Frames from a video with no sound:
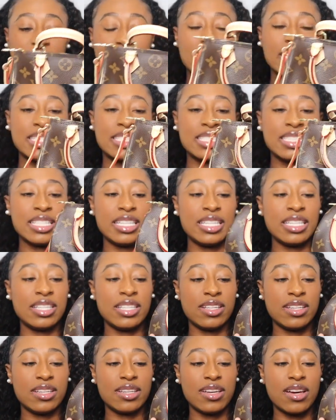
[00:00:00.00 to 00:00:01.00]
is
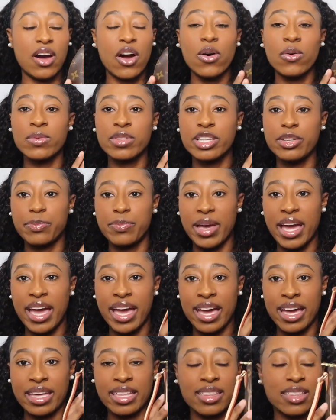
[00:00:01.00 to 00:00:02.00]
the only
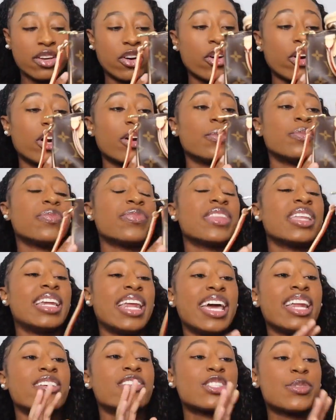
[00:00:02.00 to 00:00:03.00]
bag or the
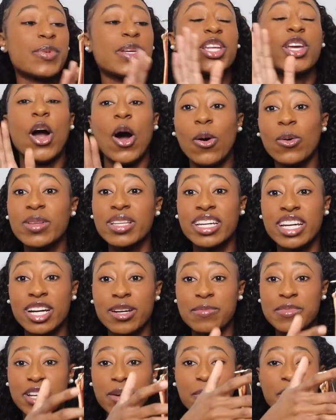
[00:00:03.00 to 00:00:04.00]
Nano Speedy only
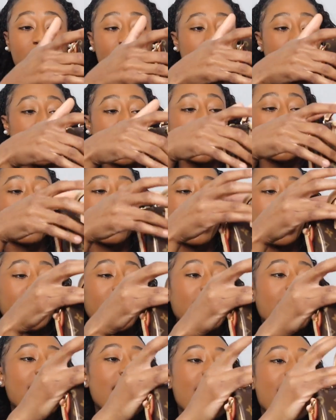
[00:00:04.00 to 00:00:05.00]
comes in monogram
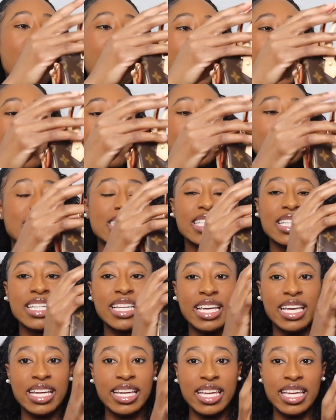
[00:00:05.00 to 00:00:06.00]
print. I haven't seen
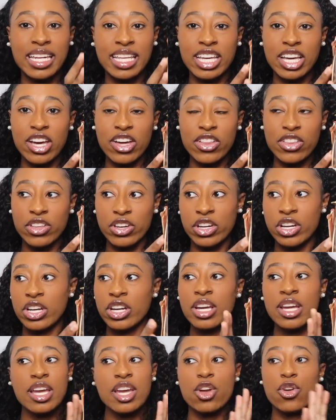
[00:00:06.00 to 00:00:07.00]
it in any
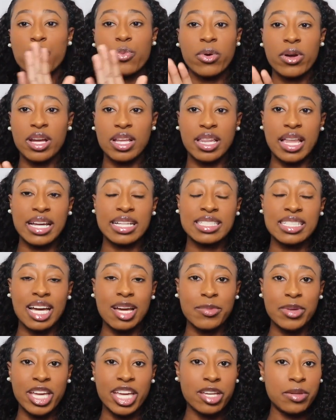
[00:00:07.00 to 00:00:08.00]
other print like
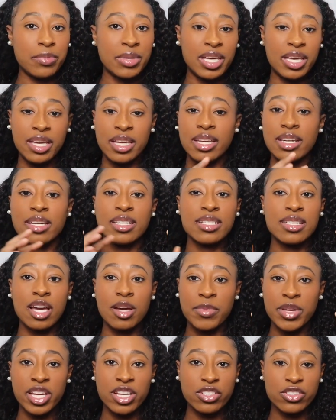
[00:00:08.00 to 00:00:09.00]
Damier Ebene,
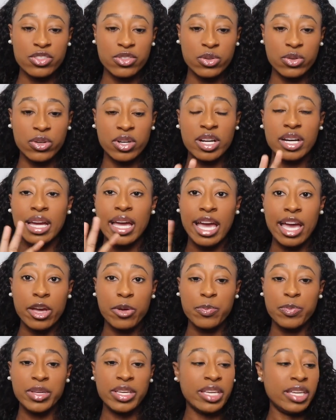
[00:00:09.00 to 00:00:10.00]
Damier Azur,
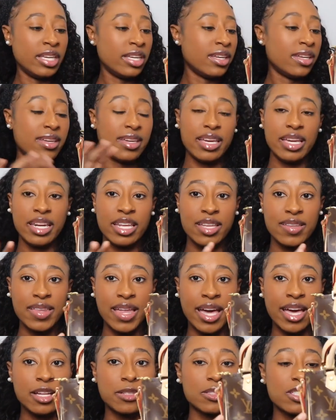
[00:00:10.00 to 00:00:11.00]
Epi, any of
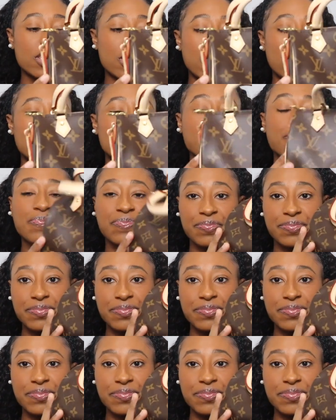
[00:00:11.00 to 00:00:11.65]
that. So